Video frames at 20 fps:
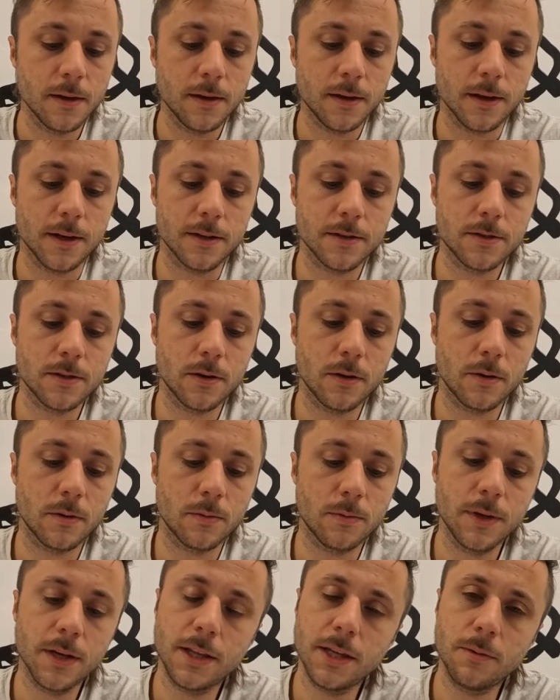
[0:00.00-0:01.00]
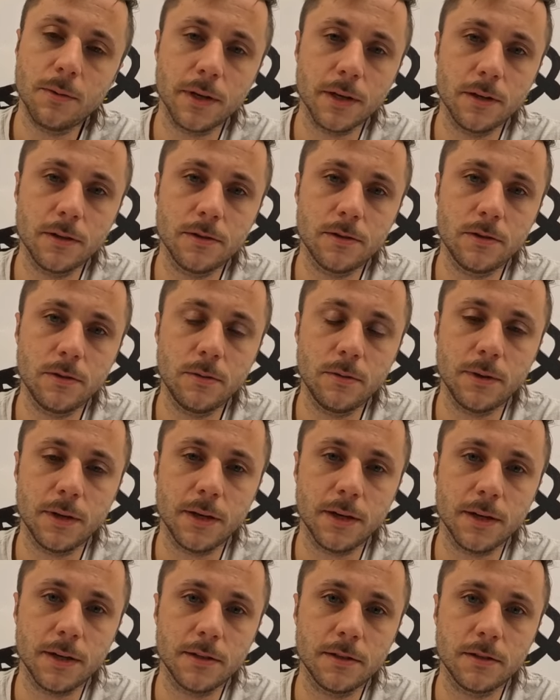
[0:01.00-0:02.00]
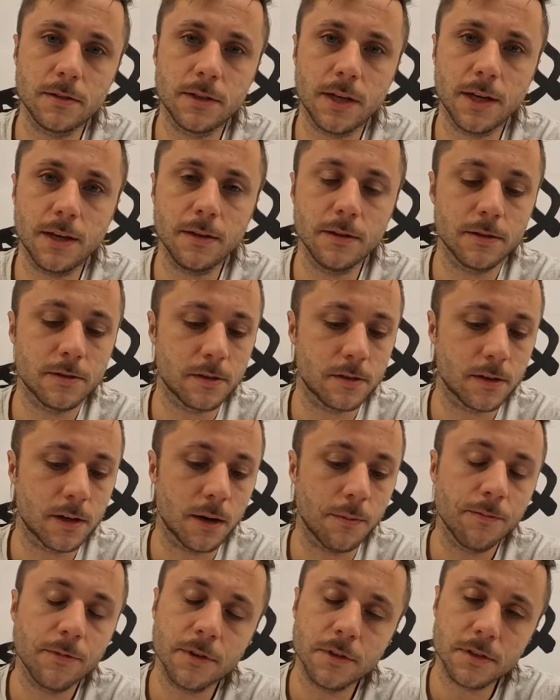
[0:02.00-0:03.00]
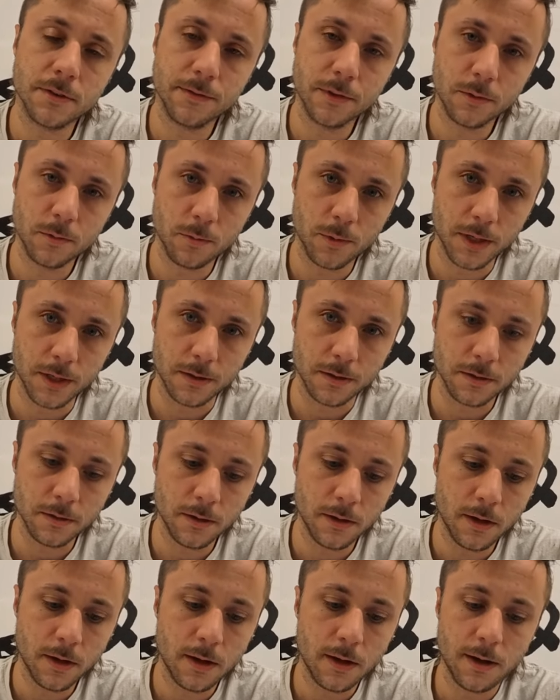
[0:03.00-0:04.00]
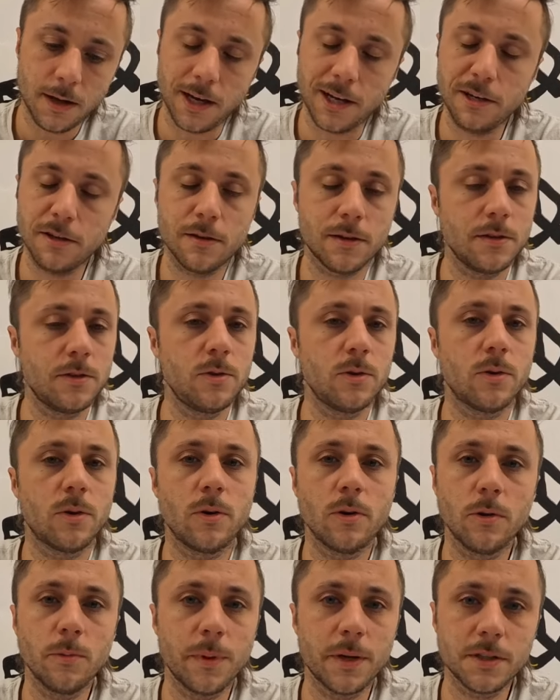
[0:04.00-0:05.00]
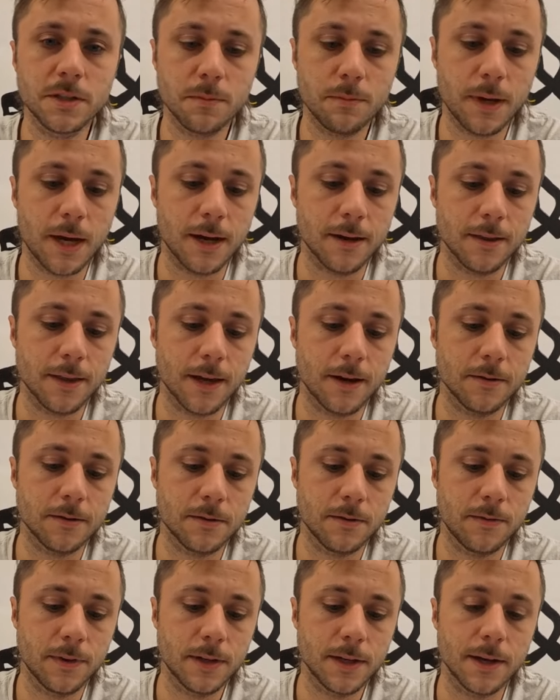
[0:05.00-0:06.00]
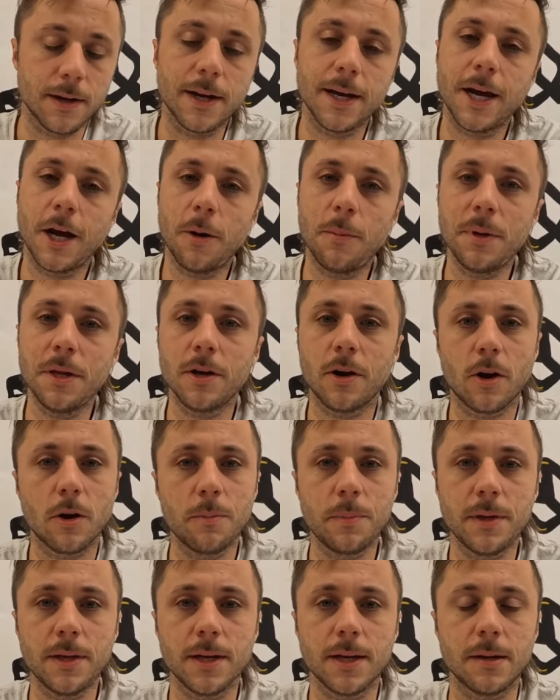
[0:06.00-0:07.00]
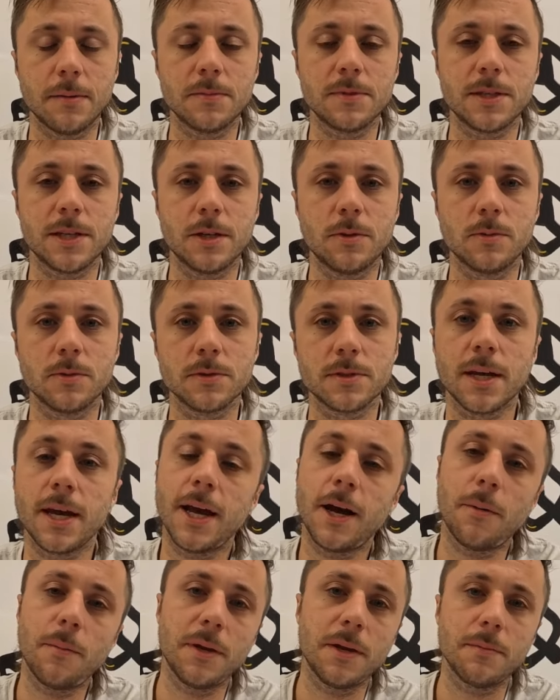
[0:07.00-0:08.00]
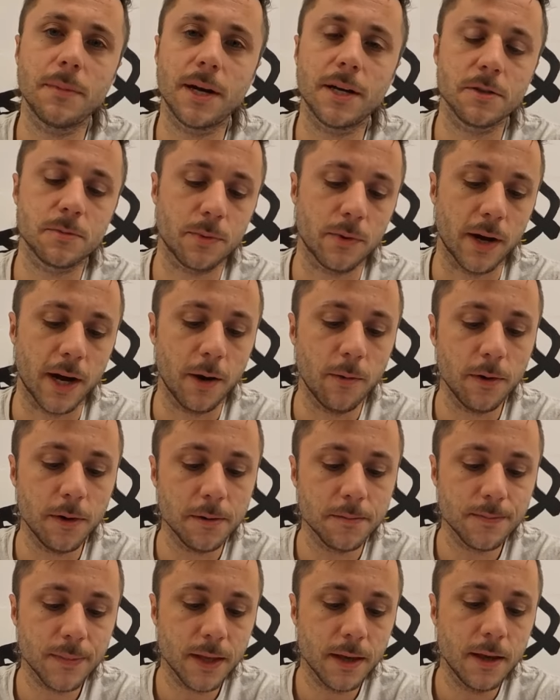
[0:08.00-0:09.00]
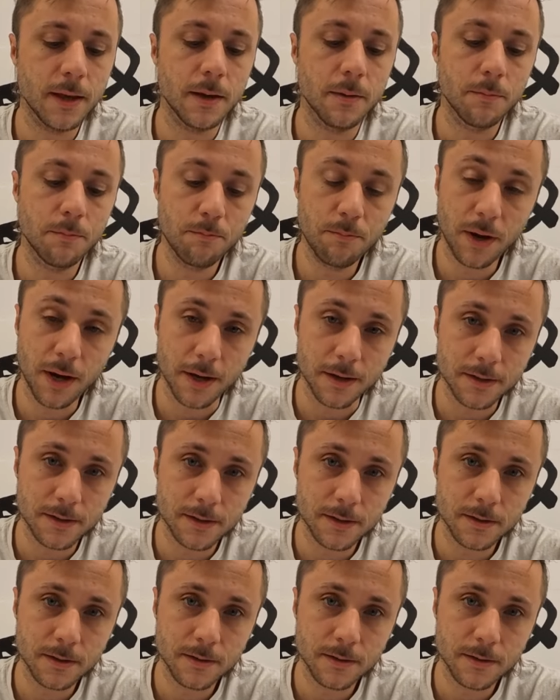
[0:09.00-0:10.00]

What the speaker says: And so really what you're doing is you're taking the circumference of your wheel and you can do a whole bunch of math out to figure out how many RPMs equals how many miles per hour. But